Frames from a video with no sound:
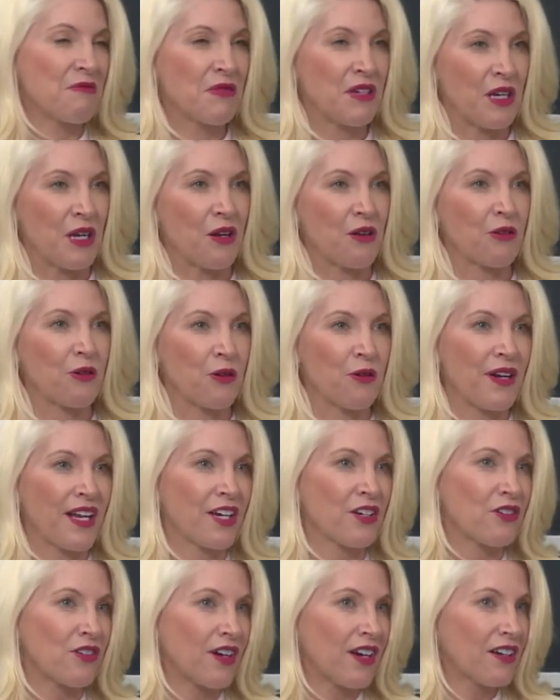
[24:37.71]
you know, throw an
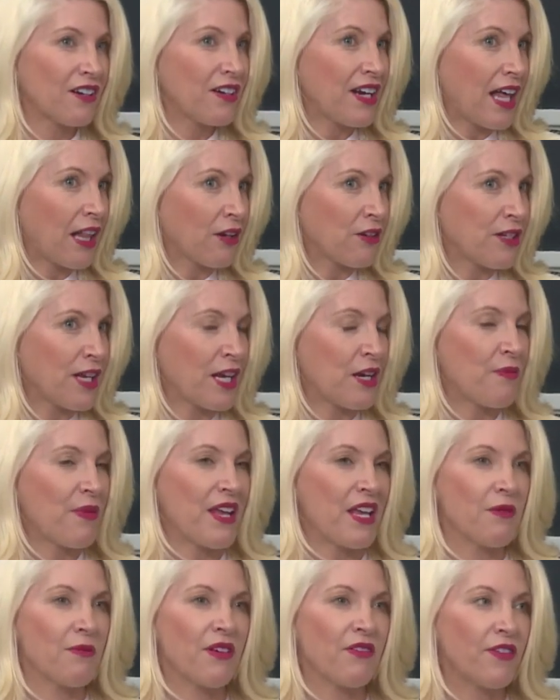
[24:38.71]
extra one hundred dollars on a
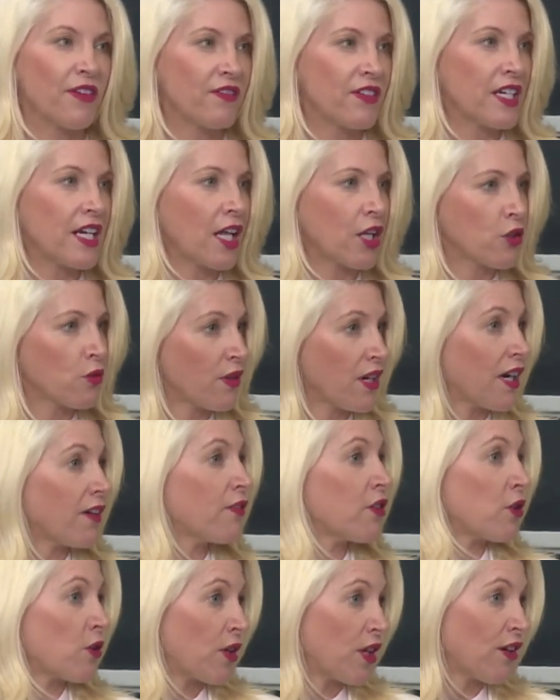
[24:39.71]
payment, fifty dollars,
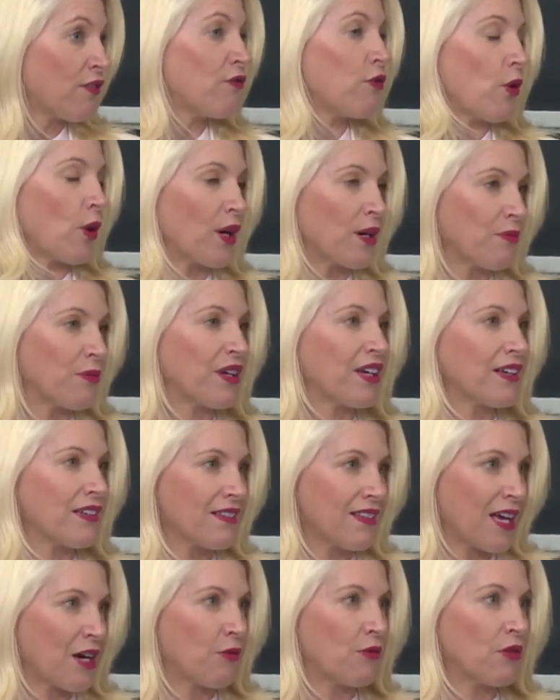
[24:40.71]
whatever you can afford,
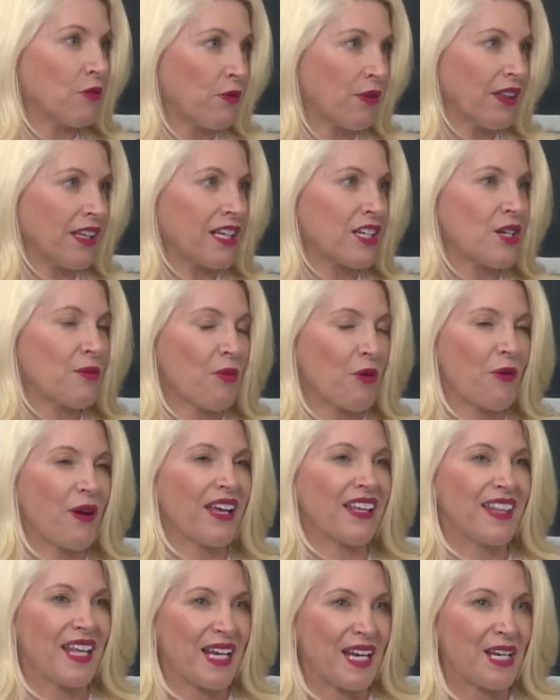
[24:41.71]
because that will really chip
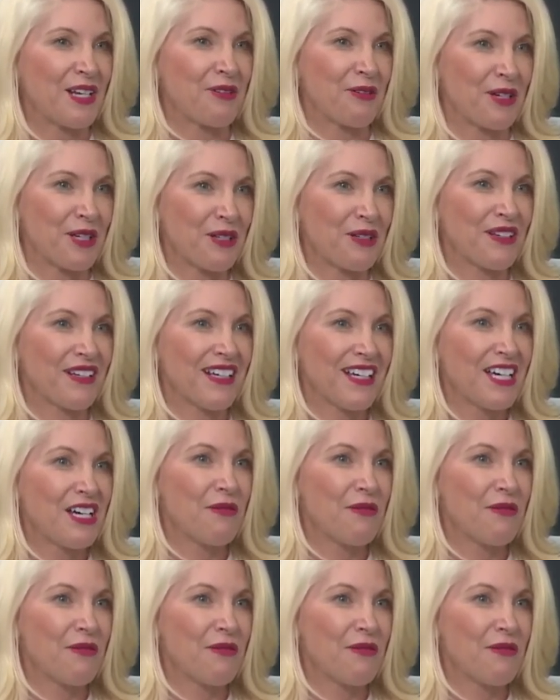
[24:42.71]
away at that interest.